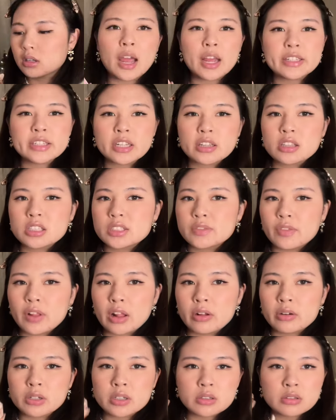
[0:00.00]
I take this
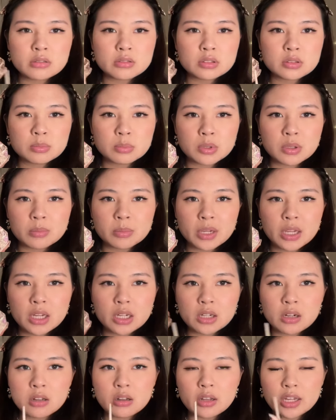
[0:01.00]
Flower Nose Mermaid
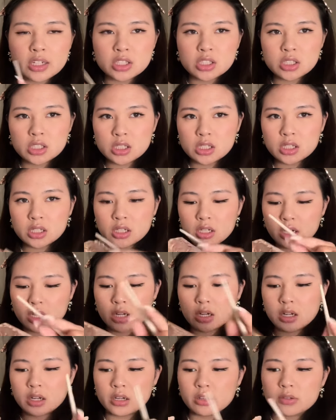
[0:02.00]
Collection,
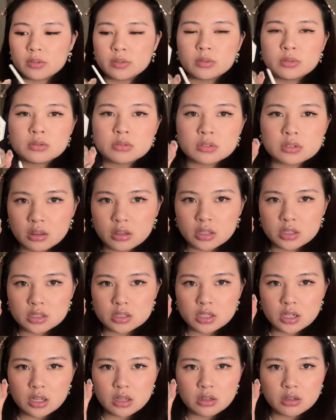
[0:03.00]
and I use this
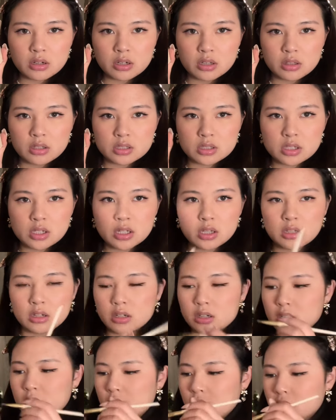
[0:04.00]
color and this color.
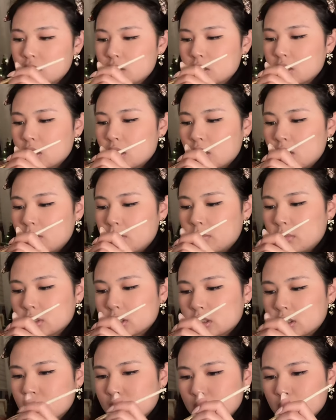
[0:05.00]
I just kind of
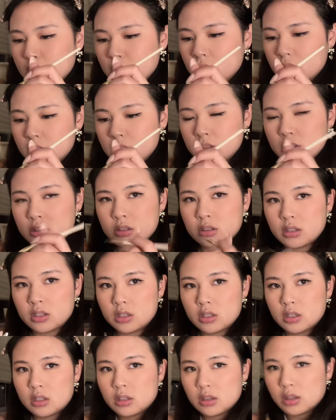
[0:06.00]
mix it.
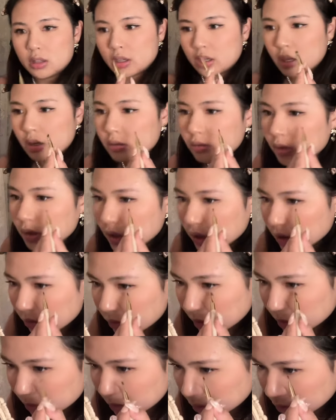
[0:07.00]
Like, I don't really know what
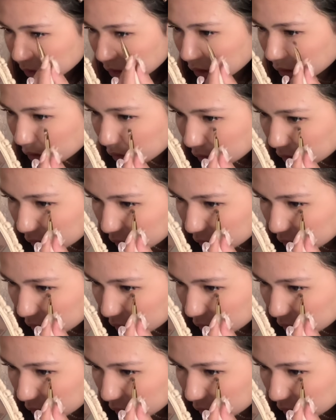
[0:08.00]
I'm doing.